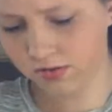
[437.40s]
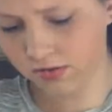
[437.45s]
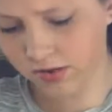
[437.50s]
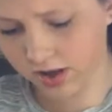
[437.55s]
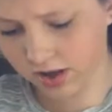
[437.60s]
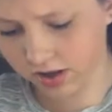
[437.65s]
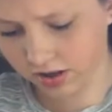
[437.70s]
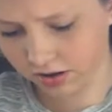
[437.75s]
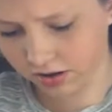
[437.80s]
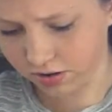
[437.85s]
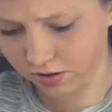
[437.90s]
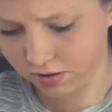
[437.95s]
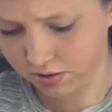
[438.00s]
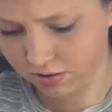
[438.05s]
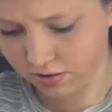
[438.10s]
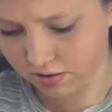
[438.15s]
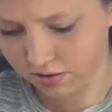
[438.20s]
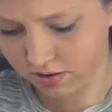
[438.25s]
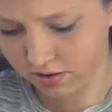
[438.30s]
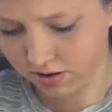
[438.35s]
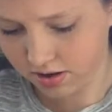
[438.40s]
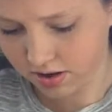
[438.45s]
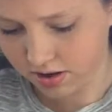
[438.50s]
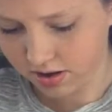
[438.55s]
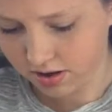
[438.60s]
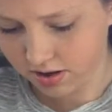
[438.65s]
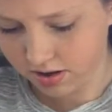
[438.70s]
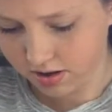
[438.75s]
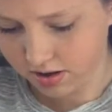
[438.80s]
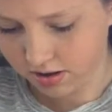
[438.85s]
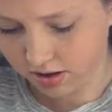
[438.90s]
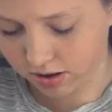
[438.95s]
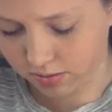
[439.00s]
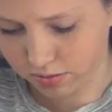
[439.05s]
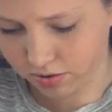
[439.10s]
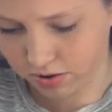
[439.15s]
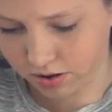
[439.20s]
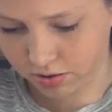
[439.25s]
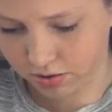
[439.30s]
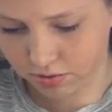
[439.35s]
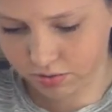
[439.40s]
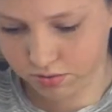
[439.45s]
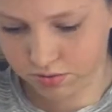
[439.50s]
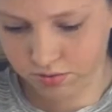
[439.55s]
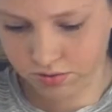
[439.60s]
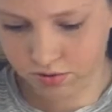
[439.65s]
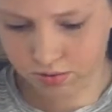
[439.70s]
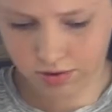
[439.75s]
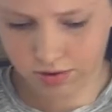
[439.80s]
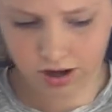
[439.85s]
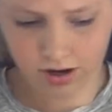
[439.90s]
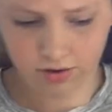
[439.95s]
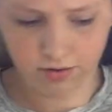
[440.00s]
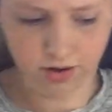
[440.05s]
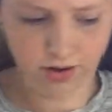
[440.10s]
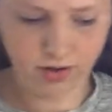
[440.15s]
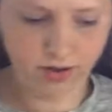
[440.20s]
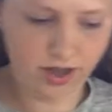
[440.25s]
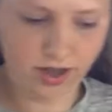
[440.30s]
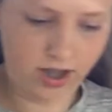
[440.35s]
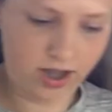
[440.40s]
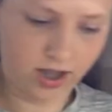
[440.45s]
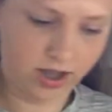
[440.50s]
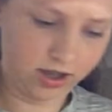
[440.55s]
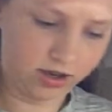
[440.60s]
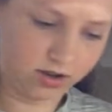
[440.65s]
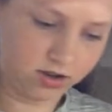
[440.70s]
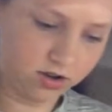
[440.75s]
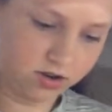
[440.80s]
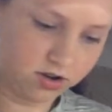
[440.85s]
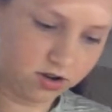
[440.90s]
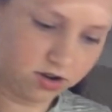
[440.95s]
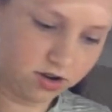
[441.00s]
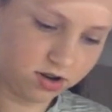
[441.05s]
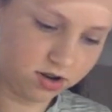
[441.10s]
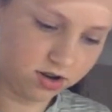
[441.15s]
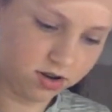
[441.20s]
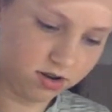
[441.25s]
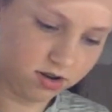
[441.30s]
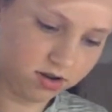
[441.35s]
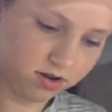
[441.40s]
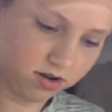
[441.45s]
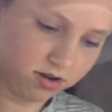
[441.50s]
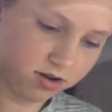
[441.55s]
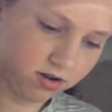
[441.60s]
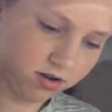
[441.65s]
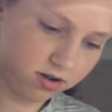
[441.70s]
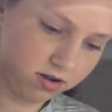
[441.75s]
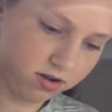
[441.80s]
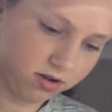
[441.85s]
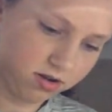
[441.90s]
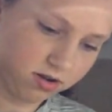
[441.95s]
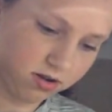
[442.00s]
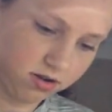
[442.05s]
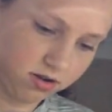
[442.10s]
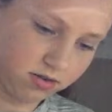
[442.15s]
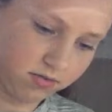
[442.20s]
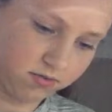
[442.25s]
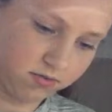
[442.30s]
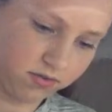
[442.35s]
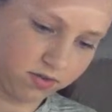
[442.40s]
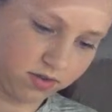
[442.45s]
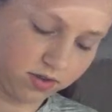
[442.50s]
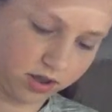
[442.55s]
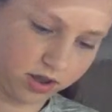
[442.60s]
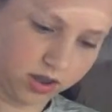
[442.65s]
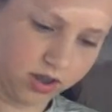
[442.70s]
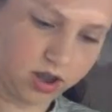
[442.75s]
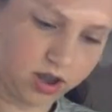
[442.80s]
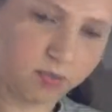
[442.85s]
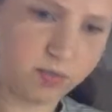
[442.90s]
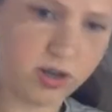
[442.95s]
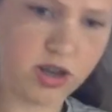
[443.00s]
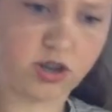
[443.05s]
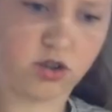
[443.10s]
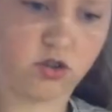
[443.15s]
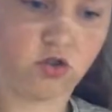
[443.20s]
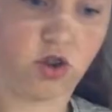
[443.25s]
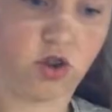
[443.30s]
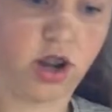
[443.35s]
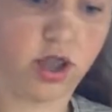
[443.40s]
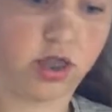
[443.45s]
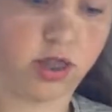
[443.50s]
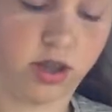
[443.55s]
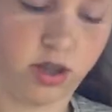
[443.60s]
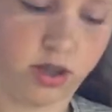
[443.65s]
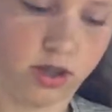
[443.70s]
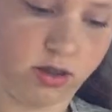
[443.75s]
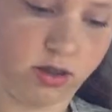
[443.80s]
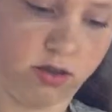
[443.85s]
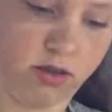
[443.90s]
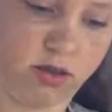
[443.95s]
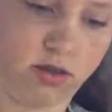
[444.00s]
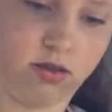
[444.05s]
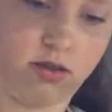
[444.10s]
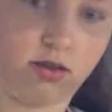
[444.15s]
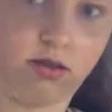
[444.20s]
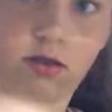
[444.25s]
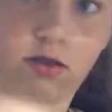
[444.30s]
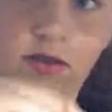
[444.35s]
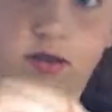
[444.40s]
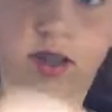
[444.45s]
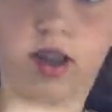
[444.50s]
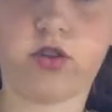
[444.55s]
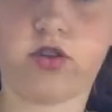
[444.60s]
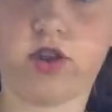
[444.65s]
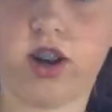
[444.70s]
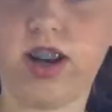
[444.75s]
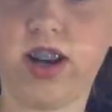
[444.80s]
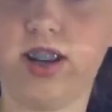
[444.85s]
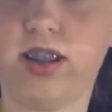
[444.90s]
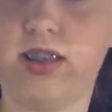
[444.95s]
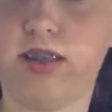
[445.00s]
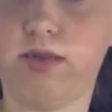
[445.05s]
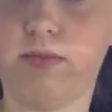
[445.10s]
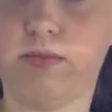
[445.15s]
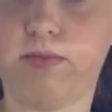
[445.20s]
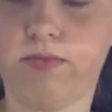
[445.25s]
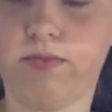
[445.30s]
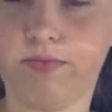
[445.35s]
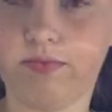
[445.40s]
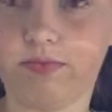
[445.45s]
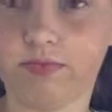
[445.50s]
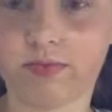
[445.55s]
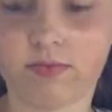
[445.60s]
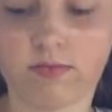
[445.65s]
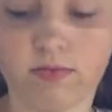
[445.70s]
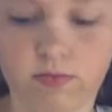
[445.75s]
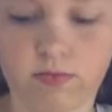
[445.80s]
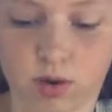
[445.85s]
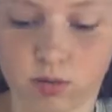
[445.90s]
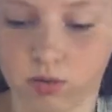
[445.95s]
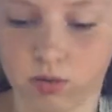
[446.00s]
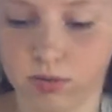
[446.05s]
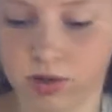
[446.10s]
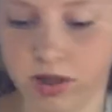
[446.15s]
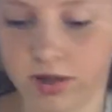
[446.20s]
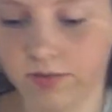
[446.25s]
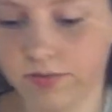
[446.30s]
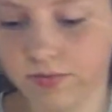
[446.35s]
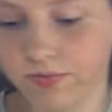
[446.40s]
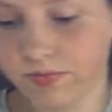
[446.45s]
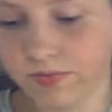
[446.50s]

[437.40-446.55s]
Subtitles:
videos, they put it all the way around the edge. I think I meant to drain these. Is that draining them? Probably.